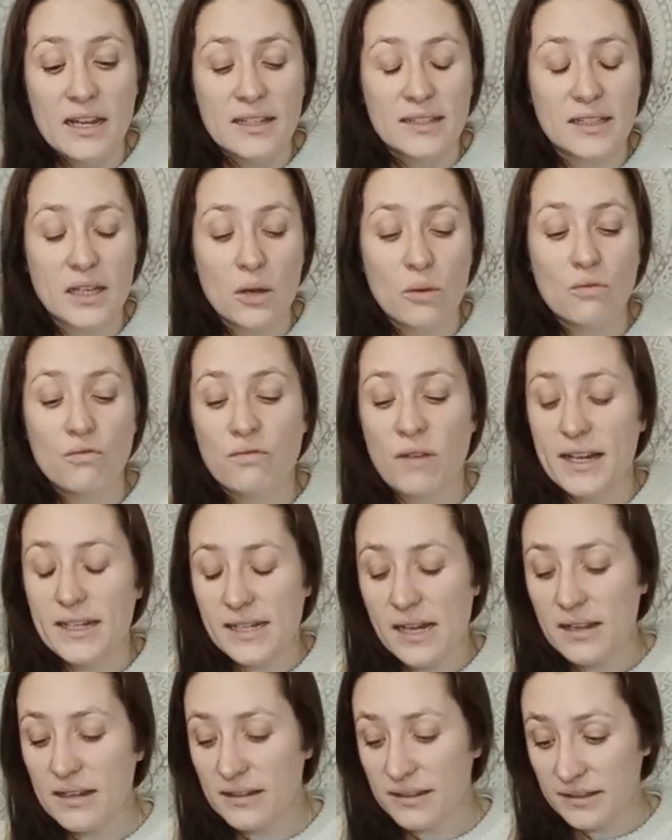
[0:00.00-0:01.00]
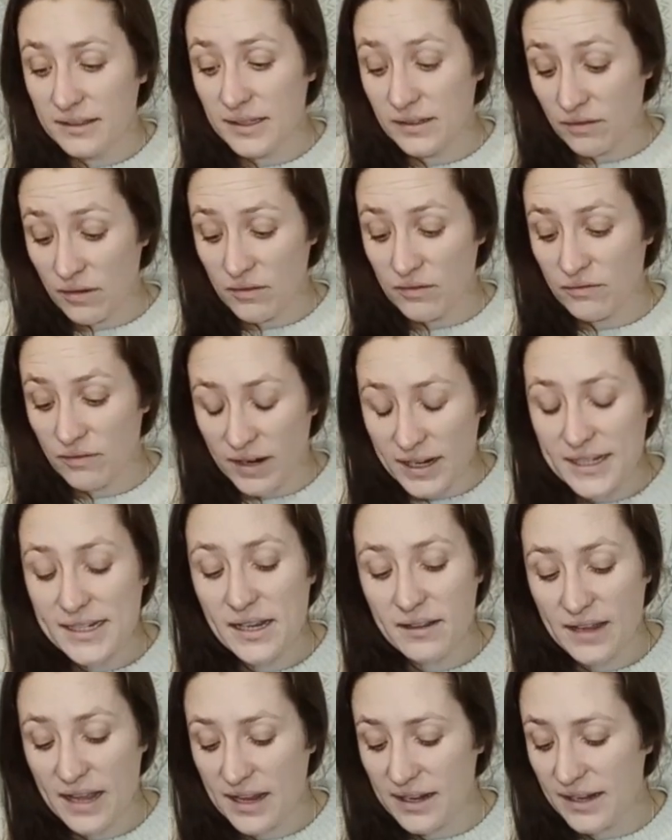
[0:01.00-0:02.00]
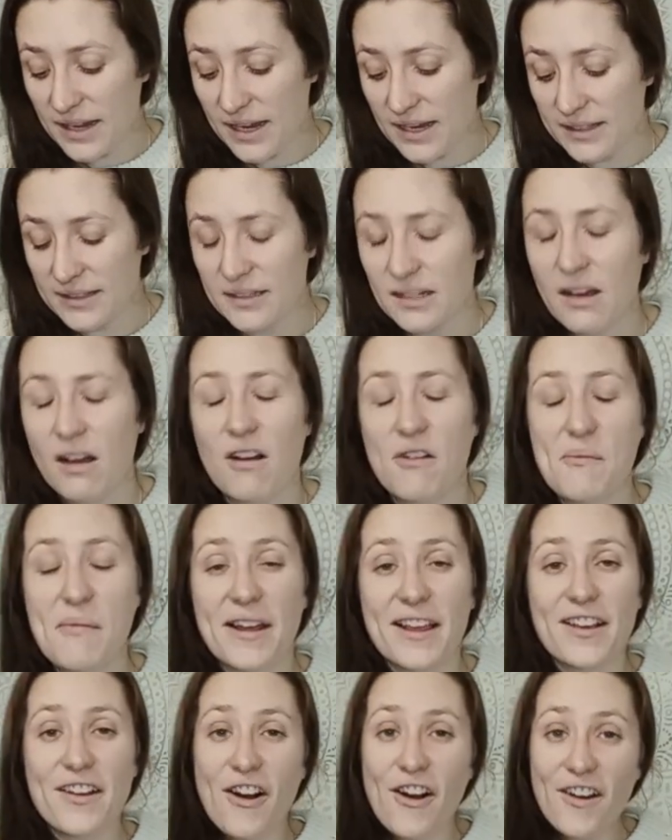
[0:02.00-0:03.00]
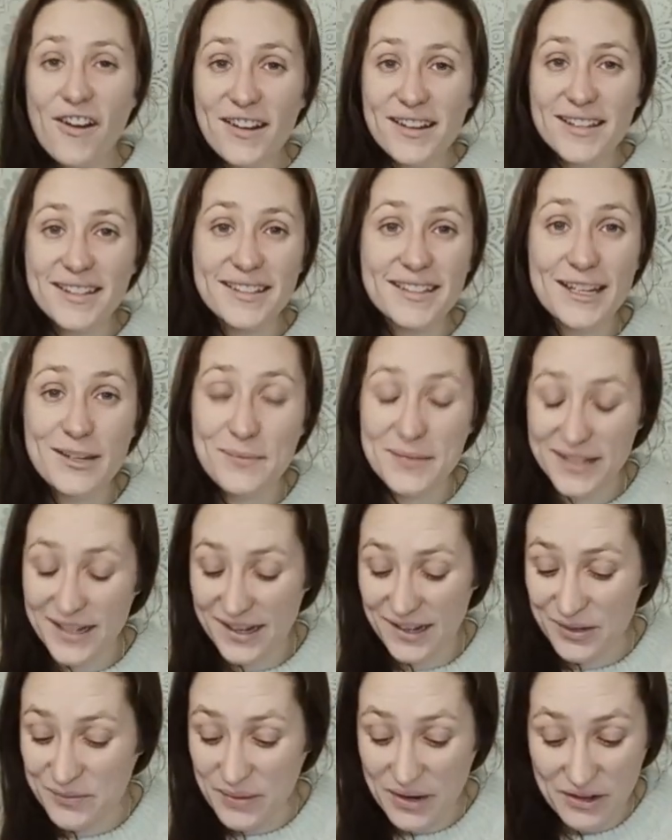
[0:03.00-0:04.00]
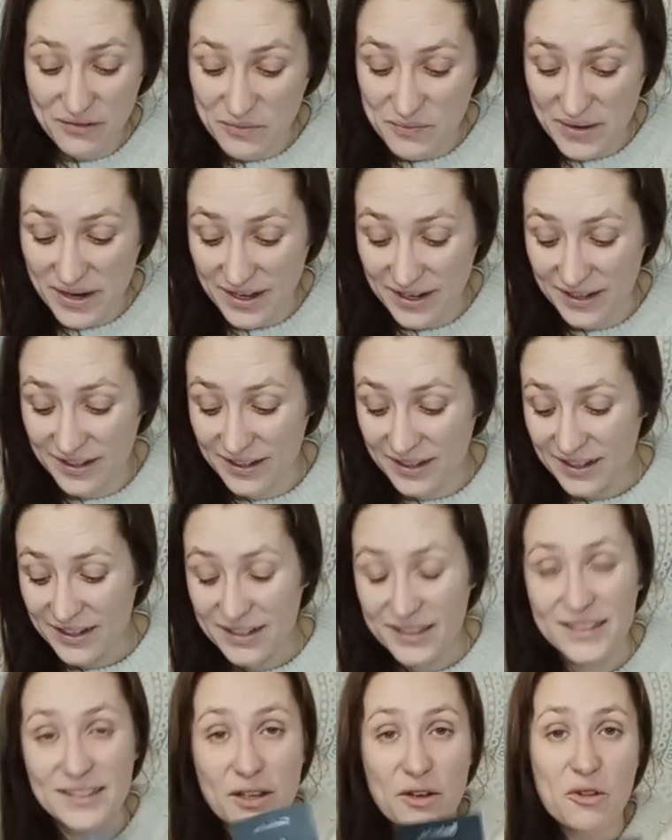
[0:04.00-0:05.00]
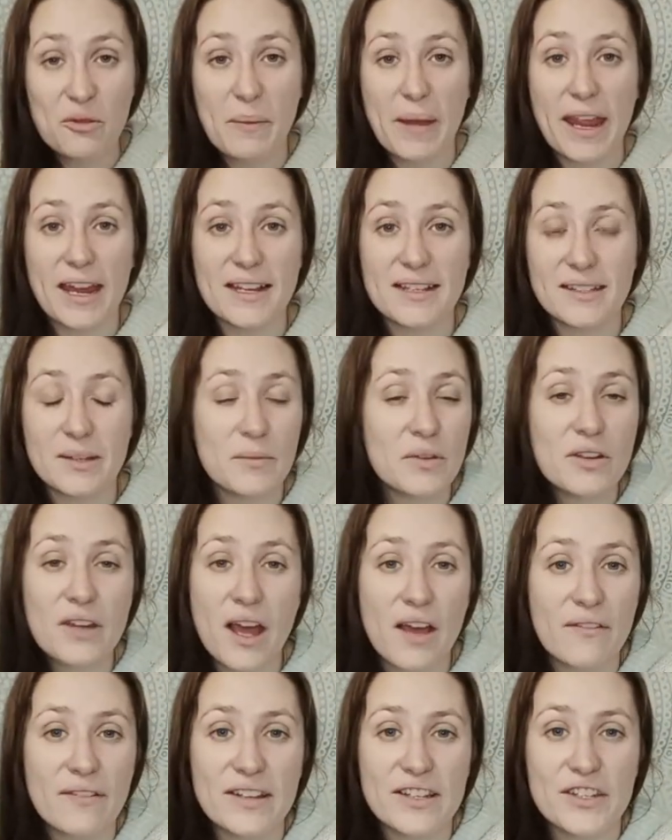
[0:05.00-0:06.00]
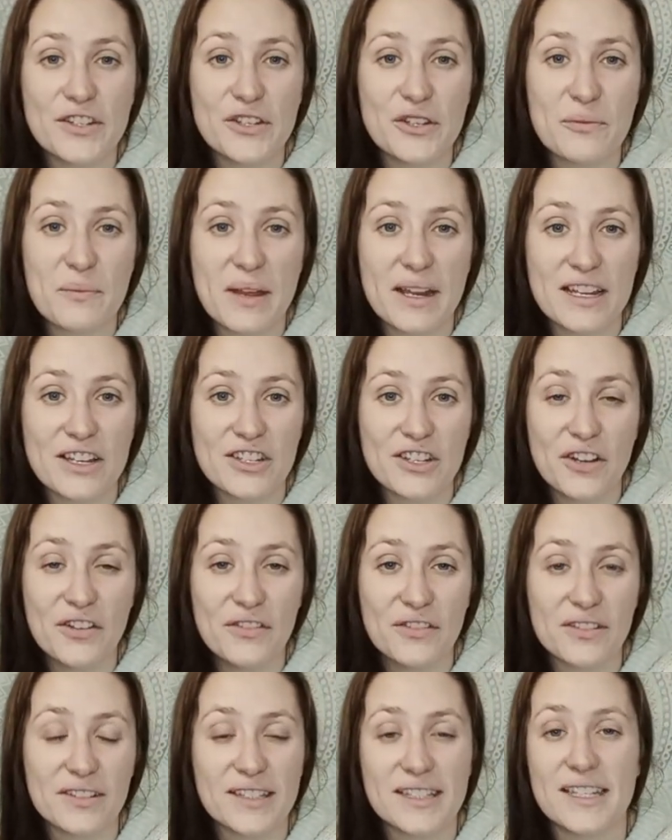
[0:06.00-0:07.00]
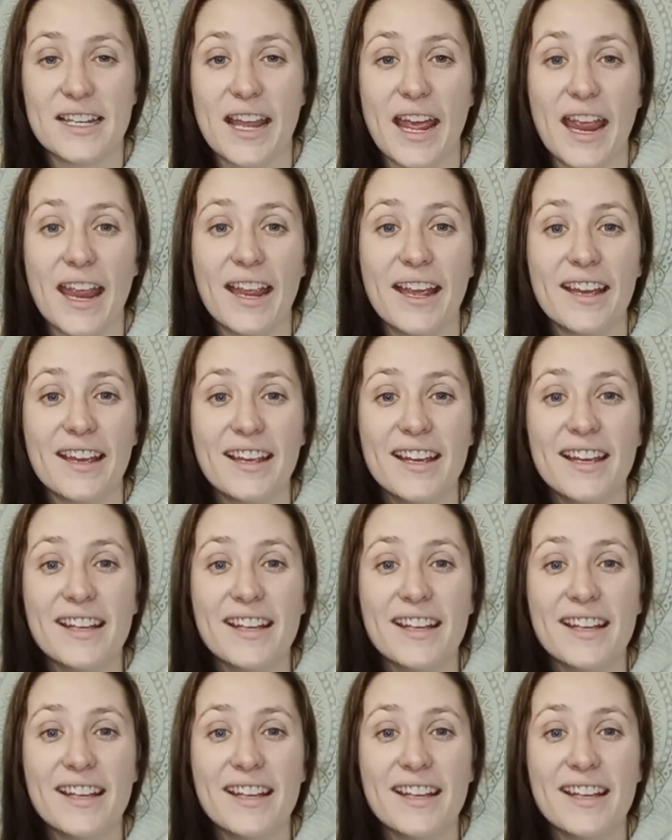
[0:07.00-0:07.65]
So write down that list. Oh my God, this keeps getting better and better. Soulmates. I'm not having to do many shuffles today.